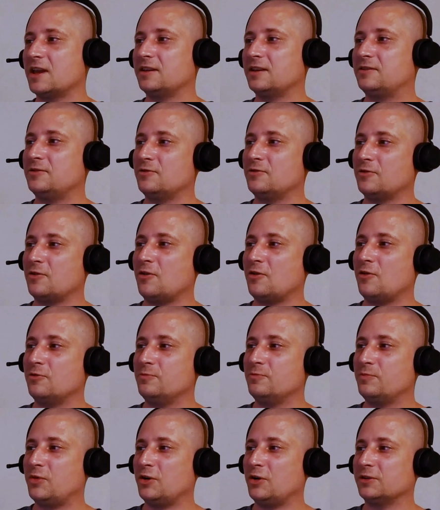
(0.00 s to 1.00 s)
your
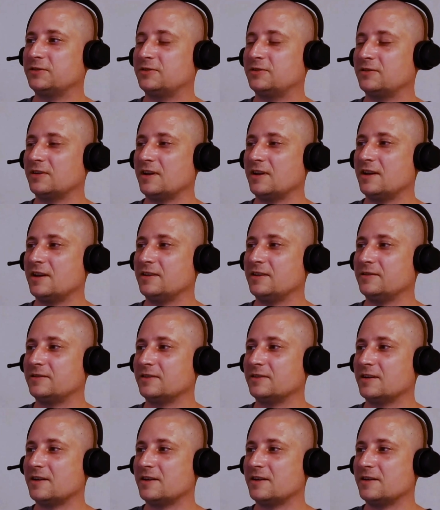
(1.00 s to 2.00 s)
own bot and
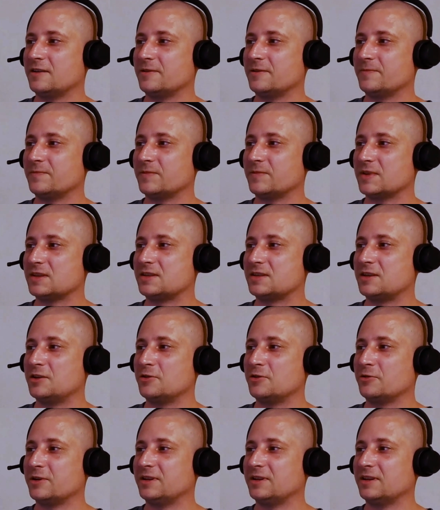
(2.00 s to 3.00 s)
see
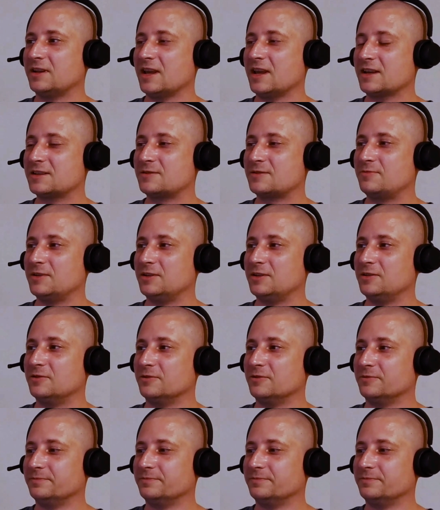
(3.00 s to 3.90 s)
you in the next video.